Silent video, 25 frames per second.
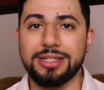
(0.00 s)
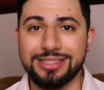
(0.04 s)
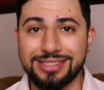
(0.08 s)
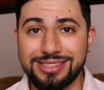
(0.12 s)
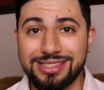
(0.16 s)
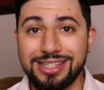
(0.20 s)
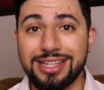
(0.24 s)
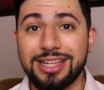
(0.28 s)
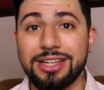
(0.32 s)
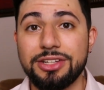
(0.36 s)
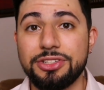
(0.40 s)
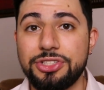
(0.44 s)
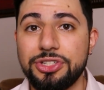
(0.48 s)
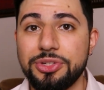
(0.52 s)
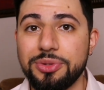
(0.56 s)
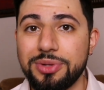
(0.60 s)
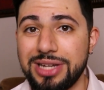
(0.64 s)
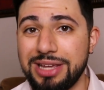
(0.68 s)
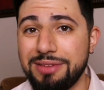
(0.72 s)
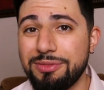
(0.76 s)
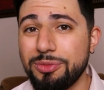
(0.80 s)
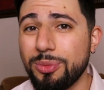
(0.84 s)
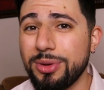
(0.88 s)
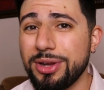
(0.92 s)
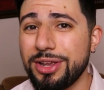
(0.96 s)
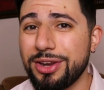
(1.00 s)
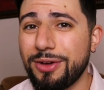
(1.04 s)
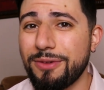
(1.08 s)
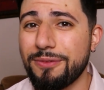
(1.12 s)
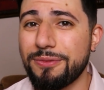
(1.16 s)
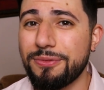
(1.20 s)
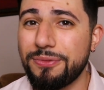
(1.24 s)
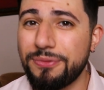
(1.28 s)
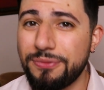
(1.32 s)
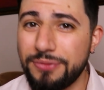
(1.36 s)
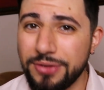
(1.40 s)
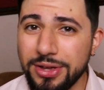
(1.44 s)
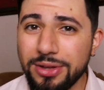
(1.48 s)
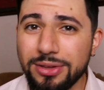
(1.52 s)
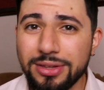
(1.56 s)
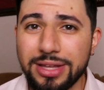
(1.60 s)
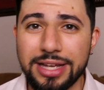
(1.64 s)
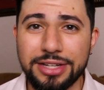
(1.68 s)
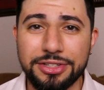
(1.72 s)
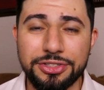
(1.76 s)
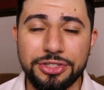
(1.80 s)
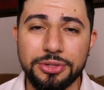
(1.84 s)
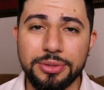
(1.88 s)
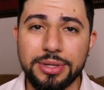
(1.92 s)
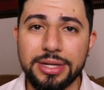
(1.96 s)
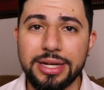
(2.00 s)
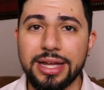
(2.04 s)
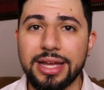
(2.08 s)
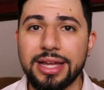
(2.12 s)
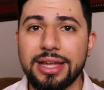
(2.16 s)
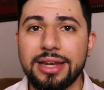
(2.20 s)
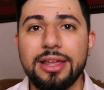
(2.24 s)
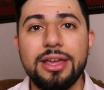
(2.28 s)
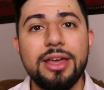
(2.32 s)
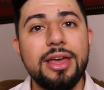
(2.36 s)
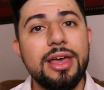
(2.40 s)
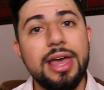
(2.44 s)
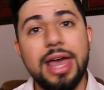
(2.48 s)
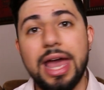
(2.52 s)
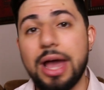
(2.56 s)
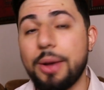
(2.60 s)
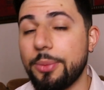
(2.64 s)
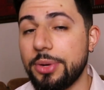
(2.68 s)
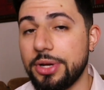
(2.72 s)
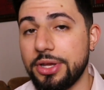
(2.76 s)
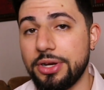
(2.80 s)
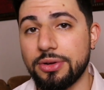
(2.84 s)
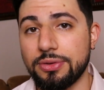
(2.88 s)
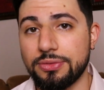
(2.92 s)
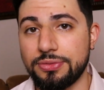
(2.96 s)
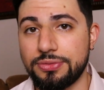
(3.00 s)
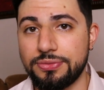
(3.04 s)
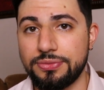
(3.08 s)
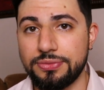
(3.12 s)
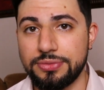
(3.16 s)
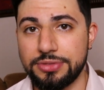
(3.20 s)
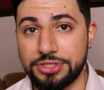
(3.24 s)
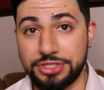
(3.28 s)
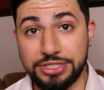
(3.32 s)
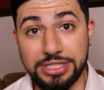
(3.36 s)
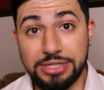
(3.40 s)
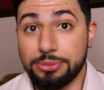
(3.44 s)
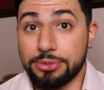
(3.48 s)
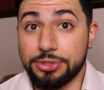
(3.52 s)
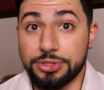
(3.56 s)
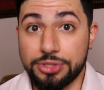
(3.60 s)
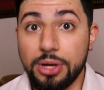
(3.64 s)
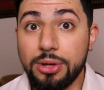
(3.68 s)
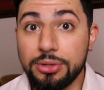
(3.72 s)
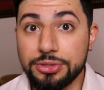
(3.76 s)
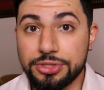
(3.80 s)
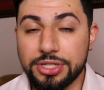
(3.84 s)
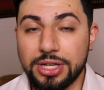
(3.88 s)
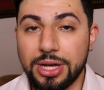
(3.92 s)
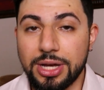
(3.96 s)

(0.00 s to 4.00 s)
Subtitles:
sticking to it, even when you don't feel like doing it and when you don't see results